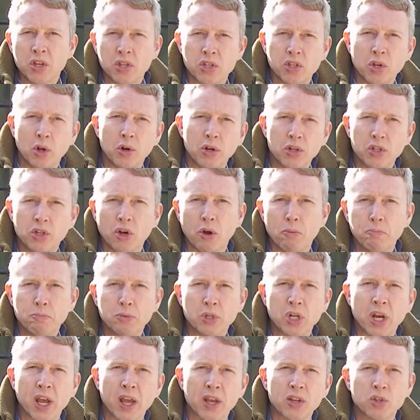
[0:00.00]
solid
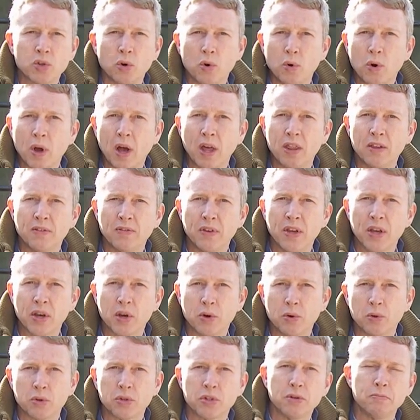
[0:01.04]
objects or other
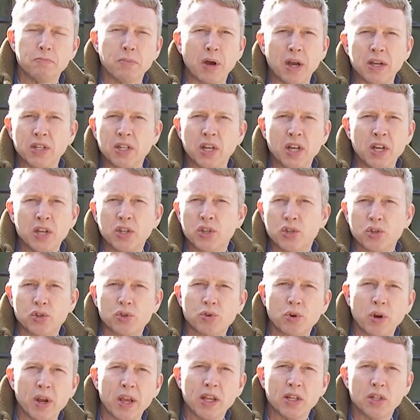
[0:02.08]
vehicles that might
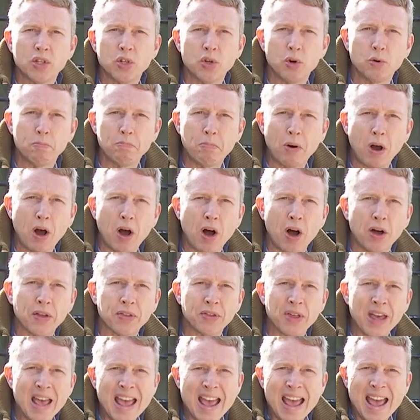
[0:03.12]
stray into your
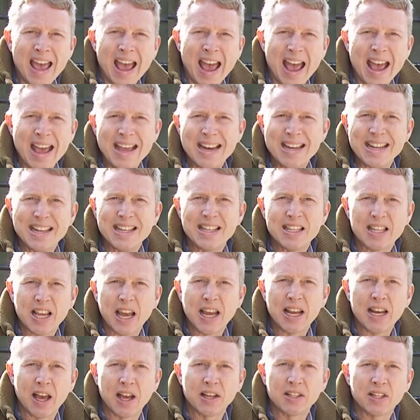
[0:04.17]
path. And in
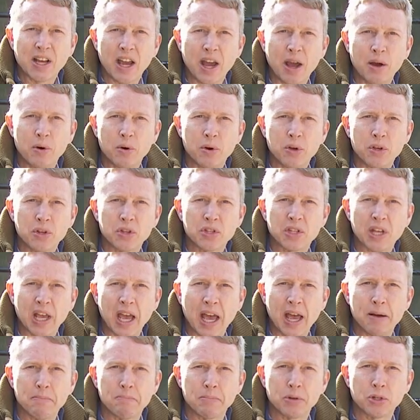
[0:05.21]
daylight hours
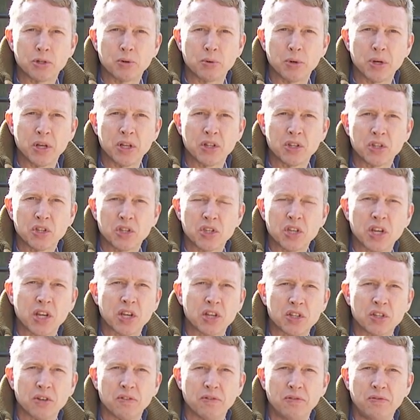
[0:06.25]
at between
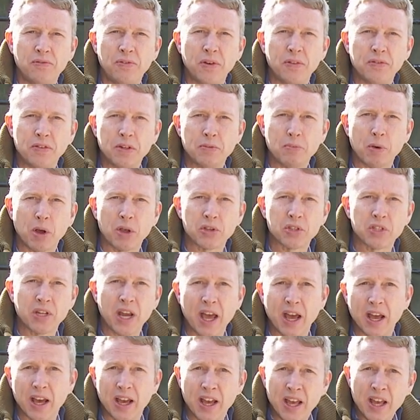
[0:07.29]
6 and 50 miles an
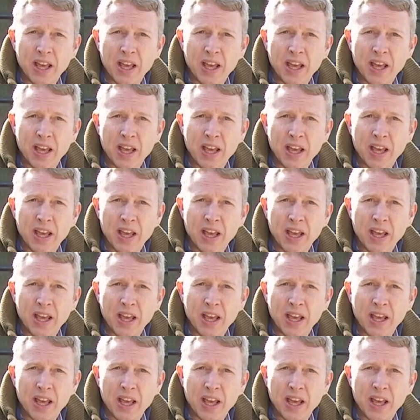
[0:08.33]
hour,